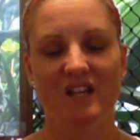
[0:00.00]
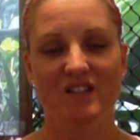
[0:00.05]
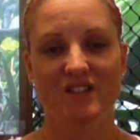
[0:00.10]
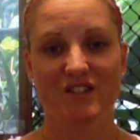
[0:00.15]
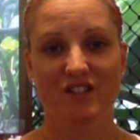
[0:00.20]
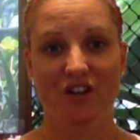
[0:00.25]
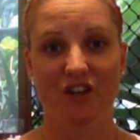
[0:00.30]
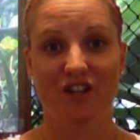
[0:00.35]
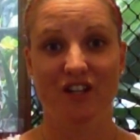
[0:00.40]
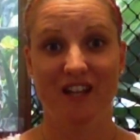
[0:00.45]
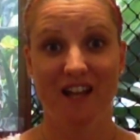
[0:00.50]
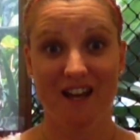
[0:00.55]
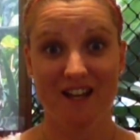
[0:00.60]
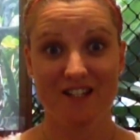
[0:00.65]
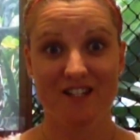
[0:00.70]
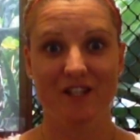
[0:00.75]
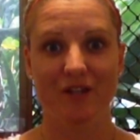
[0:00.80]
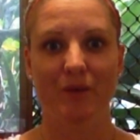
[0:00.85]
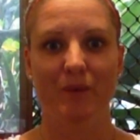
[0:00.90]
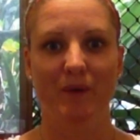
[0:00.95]
So yeah,
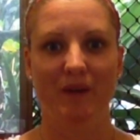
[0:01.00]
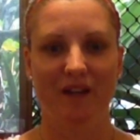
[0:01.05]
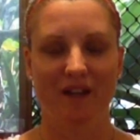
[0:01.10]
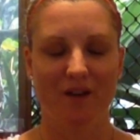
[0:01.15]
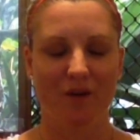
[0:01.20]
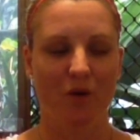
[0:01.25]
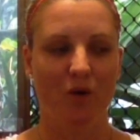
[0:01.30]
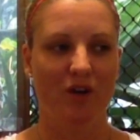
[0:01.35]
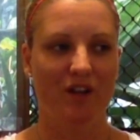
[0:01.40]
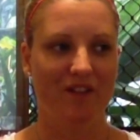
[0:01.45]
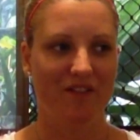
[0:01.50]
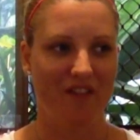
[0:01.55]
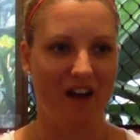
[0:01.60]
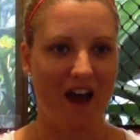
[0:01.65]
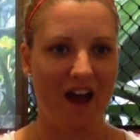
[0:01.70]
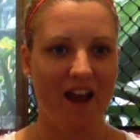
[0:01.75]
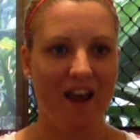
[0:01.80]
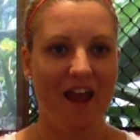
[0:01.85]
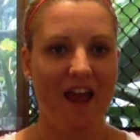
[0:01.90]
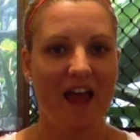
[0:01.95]
so we ordered
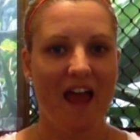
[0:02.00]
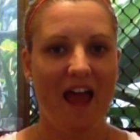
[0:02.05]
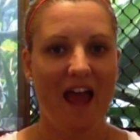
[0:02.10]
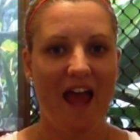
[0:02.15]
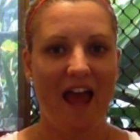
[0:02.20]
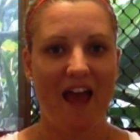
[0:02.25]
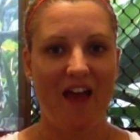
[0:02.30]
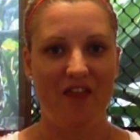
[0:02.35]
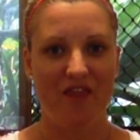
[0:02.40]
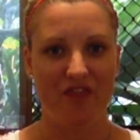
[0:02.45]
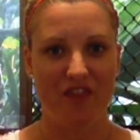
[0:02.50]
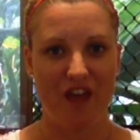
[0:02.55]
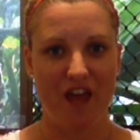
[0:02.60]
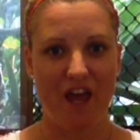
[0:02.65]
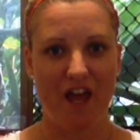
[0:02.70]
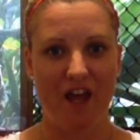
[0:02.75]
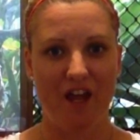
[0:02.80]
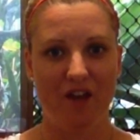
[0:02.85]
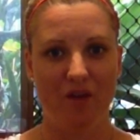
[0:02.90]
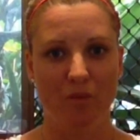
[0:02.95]
that, and
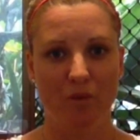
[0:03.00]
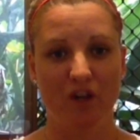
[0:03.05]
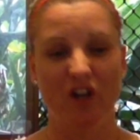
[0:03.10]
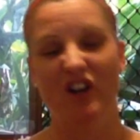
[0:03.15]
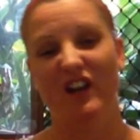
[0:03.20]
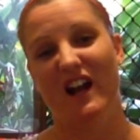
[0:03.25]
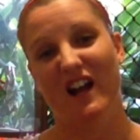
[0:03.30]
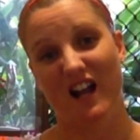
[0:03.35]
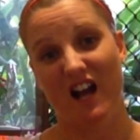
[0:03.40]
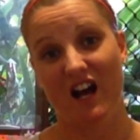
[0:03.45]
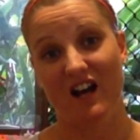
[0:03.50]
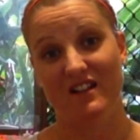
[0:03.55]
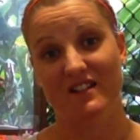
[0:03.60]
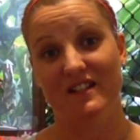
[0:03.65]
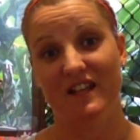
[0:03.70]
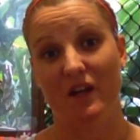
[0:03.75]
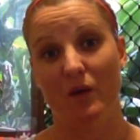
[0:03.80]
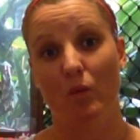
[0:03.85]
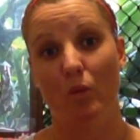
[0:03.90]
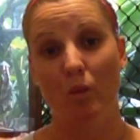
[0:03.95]
then we got our car
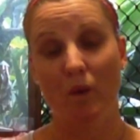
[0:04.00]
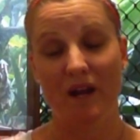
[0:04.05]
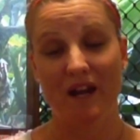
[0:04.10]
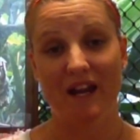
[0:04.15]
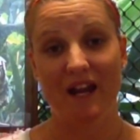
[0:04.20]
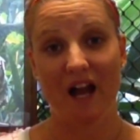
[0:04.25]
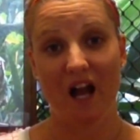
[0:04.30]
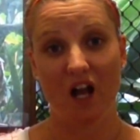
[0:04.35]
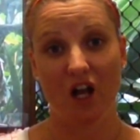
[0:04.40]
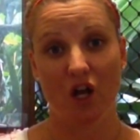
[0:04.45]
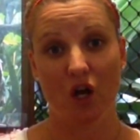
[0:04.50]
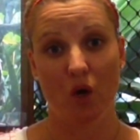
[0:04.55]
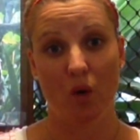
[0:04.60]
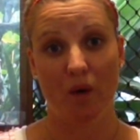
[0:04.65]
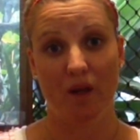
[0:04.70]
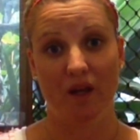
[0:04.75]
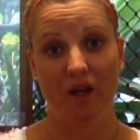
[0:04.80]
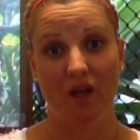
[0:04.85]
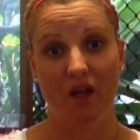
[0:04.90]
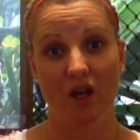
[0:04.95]
seat. We are
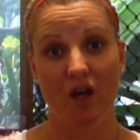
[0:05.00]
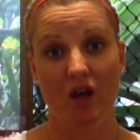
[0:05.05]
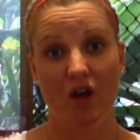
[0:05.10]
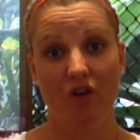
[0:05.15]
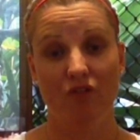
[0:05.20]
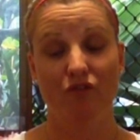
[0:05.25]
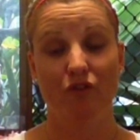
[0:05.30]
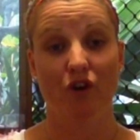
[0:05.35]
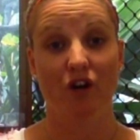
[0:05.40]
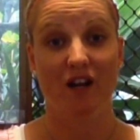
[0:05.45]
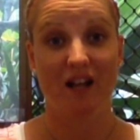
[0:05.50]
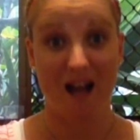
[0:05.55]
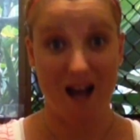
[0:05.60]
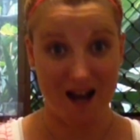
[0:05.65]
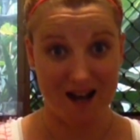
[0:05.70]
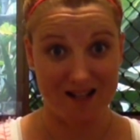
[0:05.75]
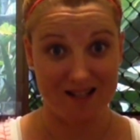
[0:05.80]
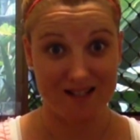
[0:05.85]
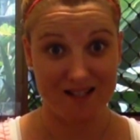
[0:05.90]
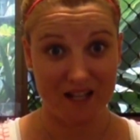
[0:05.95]
going for a
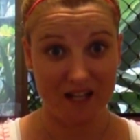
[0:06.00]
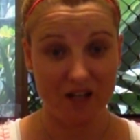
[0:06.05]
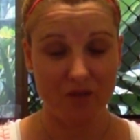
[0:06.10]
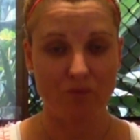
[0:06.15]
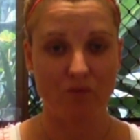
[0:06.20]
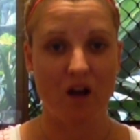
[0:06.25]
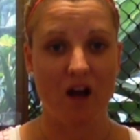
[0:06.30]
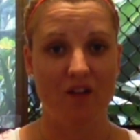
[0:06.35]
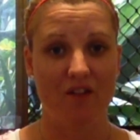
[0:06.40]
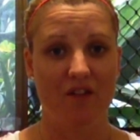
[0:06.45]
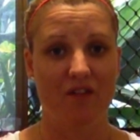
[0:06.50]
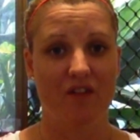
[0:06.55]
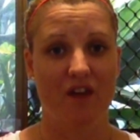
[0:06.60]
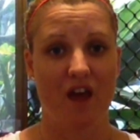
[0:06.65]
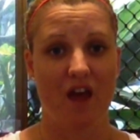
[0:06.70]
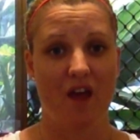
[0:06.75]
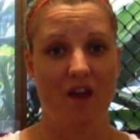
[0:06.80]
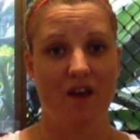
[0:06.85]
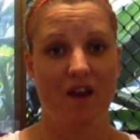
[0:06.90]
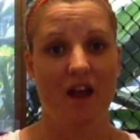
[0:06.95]
car seat rather
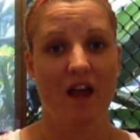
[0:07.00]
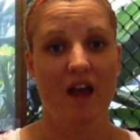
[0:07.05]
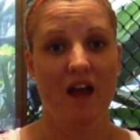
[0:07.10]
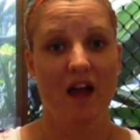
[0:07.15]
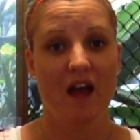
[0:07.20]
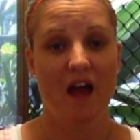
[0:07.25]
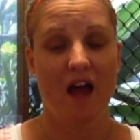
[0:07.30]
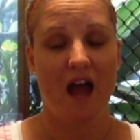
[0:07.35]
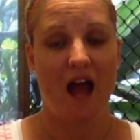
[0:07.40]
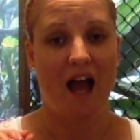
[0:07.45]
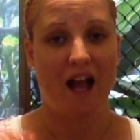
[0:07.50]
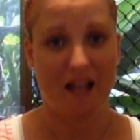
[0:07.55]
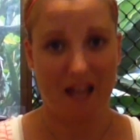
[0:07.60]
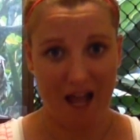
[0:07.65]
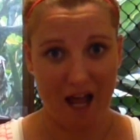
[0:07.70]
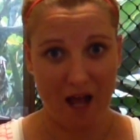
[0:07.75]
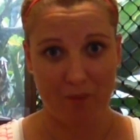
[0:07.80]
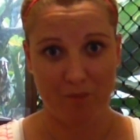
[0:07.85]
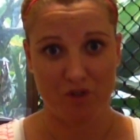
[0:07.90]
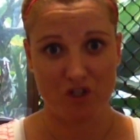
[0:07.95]
than a
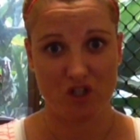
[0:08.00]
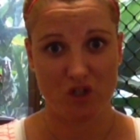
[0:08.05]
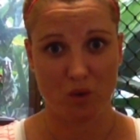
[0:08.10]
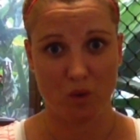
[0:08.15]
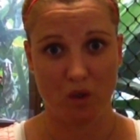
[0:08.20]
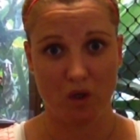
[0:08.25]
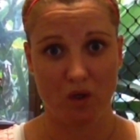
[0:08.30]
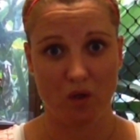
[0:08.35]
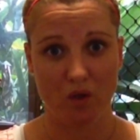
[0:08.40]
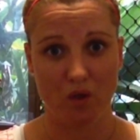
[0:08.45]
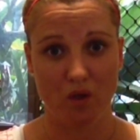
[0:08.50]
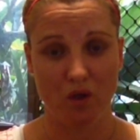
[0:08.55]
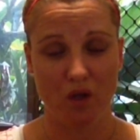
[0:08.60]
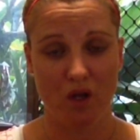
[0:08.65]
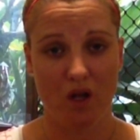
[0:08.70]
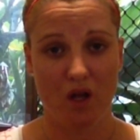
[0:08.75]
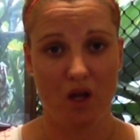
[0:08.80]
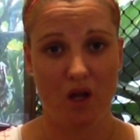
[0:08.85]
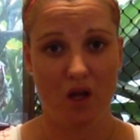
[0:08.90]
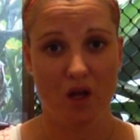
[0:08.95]
capsule
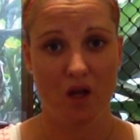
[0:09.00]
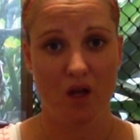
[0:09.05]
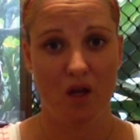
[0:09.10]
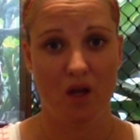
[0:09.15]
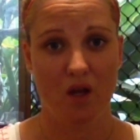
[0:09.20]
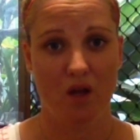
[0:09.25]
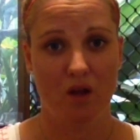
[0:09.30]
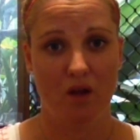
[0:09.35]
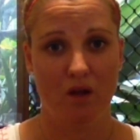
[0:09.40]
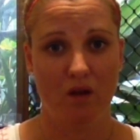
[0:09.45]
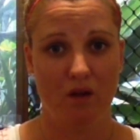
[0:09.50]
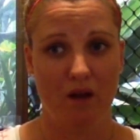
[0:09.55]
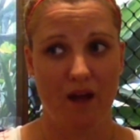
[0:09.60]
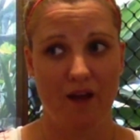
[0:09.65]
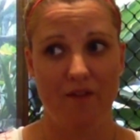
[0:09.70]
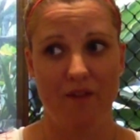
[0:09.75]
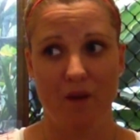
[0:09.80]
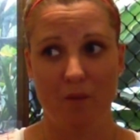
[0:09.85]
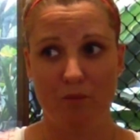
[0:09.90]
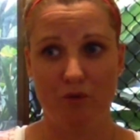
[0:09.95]

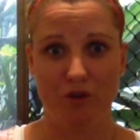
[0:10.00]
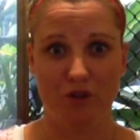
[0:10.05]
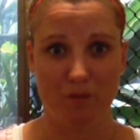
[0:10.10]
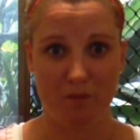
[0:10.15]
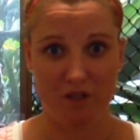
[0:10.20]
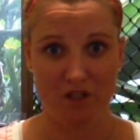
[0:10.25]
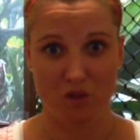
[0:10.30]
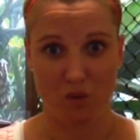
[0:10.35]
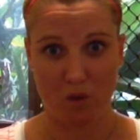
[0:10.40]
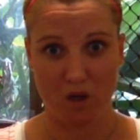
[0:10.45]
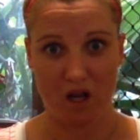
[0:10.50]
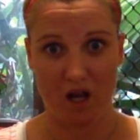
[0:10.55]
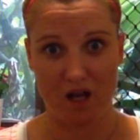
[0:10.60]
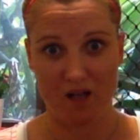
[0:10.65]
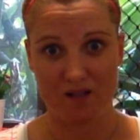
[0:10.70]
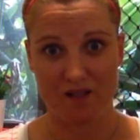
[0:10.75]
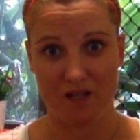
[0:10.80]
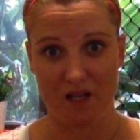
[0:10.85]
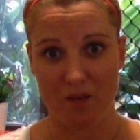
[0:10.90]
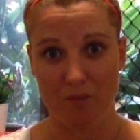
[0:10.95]
and then put them into a
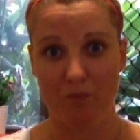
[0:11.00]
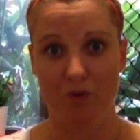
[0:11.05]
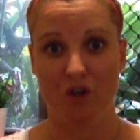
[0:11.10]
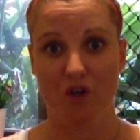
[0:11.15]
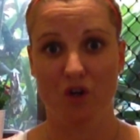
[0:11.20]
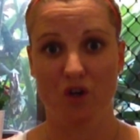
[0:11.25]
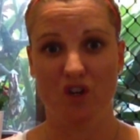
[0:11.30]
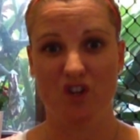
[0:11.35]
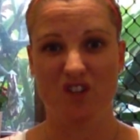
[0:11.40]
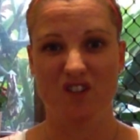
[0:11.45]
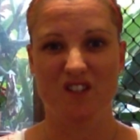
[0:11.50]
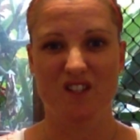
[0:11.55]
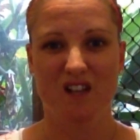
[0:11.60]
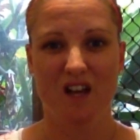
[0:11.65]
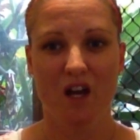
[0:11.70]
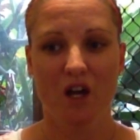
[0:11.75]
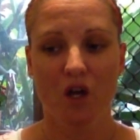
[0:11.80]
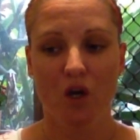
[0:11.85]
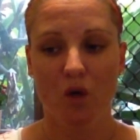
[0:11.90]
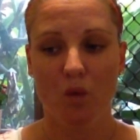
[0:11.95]
car seat, because
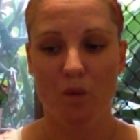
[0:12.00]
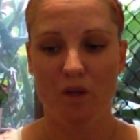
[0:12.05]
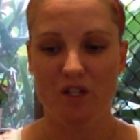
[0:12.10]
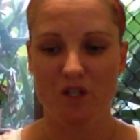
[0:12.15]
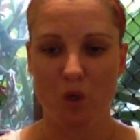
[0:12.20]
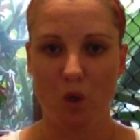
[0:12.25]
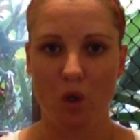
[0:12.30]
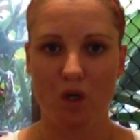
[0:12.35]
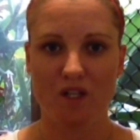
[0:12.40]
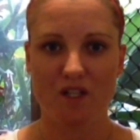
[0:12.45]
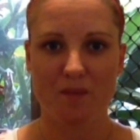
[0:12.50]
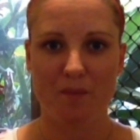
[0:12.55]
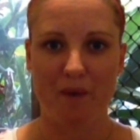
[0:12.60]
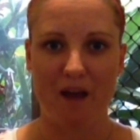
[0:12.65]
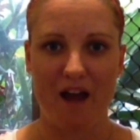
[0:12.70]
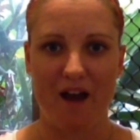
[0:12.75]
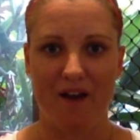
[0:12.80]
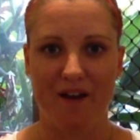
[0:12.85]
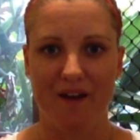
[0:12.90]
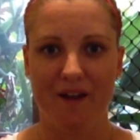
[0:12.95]
we talked
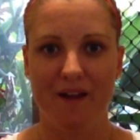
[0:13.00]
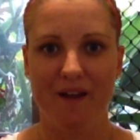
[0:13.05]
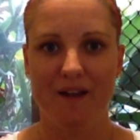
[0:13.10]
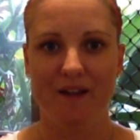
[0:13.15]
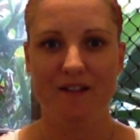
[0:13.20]
about it.